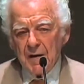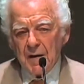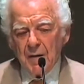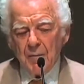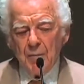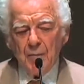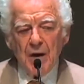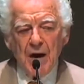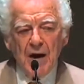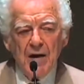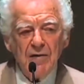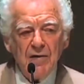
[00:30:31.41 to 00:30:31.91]

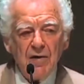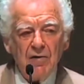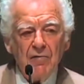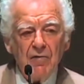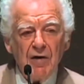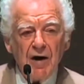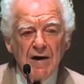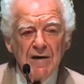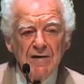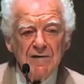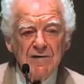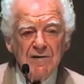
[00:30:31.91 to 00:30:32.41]
And by the
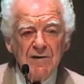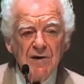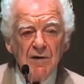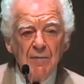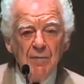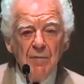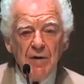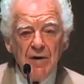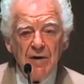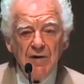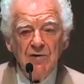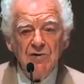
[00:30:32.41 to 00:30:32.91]
Christ they
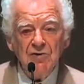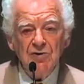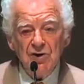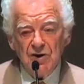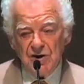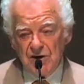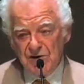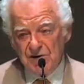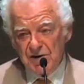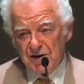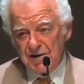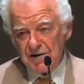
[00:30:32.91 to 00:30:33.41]
mean
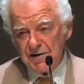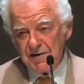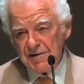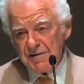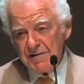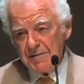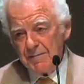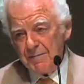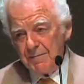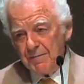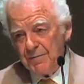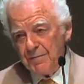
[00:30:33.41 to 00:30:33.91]

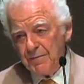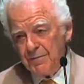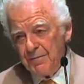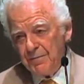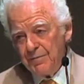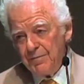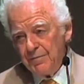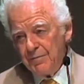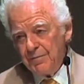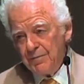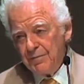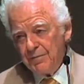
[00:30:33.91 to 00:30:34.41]
Jesus.
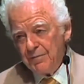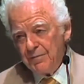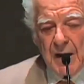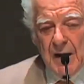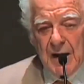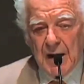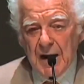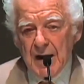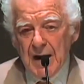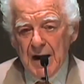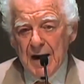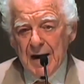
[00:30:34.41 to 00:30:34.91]

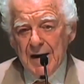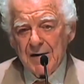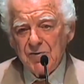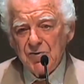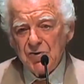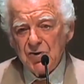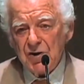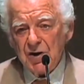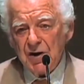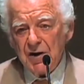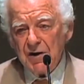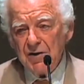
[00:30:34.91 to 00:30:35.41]

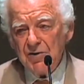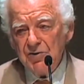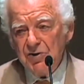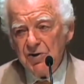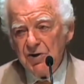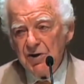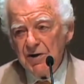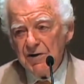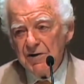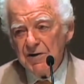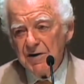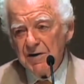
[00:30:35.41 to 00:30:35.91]
Actually,
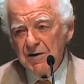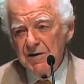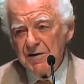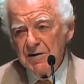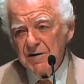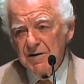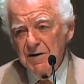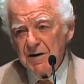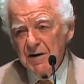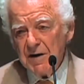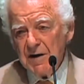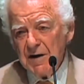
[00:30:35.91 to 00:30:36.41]

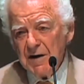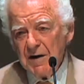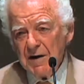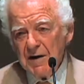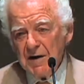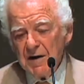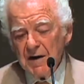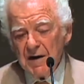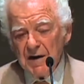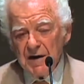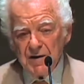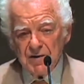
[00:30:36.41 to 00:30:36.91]
Jesus
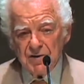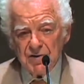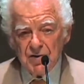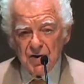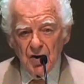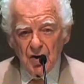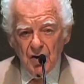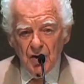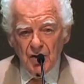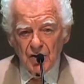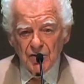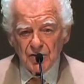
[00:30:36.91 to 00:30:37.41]
is
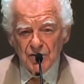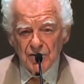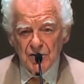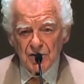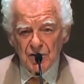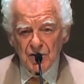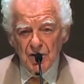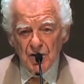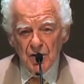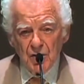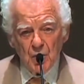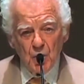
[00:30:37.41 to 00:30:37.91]
not
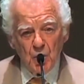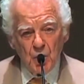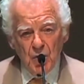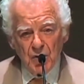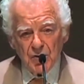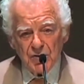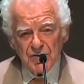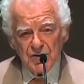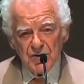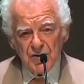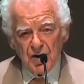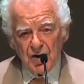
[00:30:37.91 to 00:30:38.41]
and
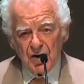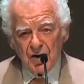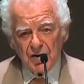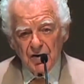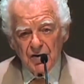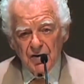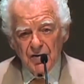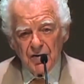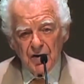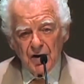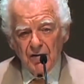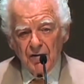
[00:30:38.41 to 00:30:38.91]
was
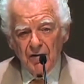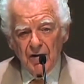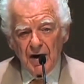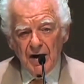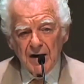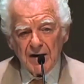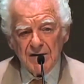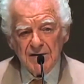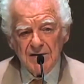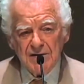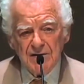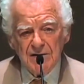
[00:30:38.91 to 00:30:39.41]
not the
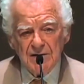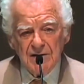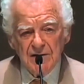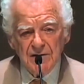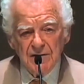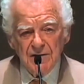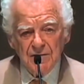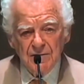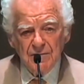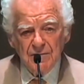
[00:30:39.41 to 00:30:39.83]
Christ.